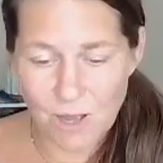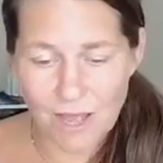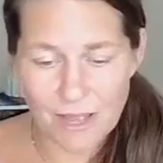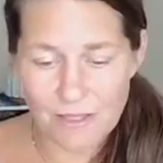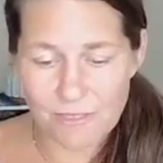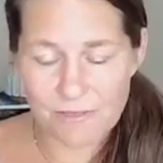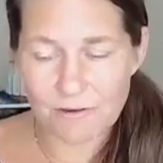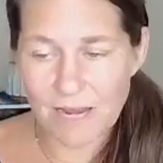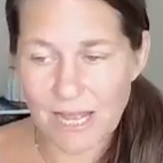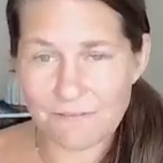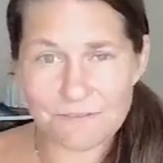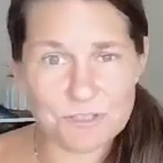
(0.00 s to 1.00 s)
either
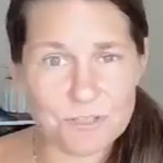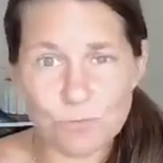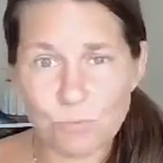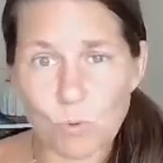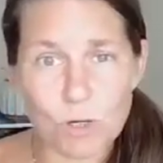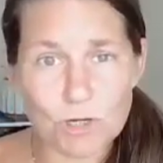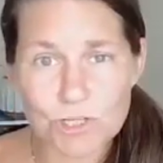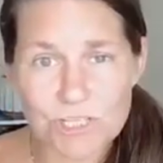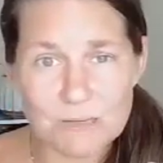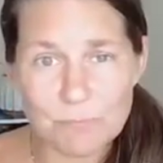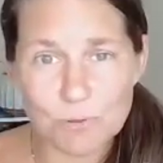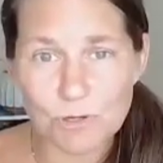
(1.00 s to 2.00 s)
have to
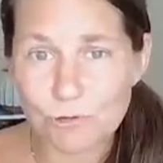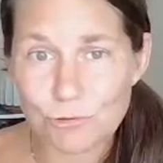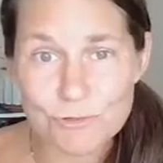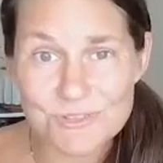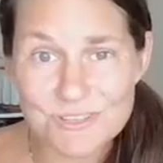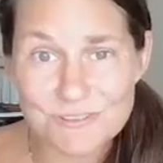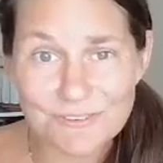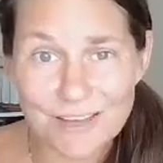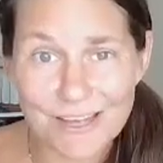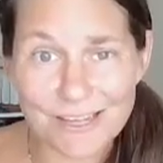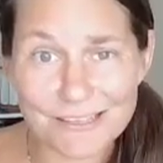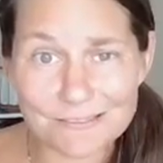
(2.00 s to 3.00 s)
worship or
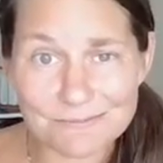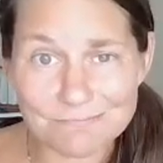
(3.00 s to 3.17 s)
crucify.